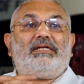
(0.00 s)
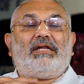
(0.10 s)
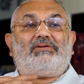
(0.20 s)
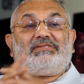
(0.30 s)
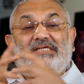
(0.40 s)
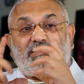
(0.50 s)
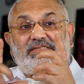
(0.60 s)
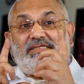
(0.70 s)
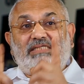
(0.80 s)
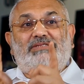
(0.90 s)
Now this
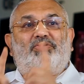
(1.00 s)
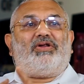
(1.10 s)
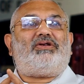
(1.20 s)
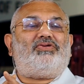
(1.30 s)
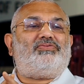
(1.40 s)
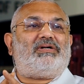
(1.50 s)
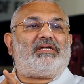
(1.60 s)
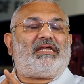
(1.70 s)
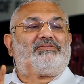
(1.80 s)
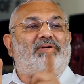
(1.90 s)
desmoid tumor
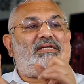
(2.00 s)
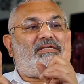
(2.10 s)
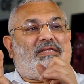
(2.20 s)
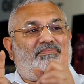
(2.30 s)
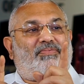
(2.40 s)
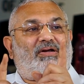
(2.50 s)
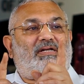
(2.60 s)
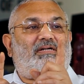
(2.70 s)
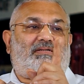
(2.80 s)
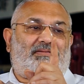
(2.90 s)
has one
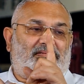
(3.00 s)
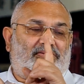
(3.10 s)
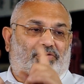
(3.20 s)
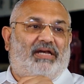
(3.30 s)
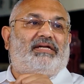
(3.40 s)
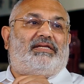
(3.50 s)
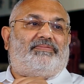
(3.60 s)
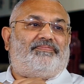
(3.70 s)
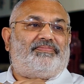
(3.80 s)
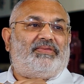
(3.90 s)
important quality,
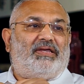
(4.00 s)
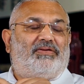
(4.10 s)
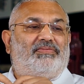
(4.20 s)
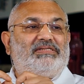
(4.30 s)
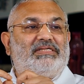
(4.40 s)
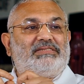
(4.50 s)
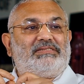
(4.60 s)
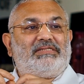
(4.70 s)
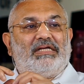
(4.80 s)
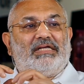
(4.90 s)
which is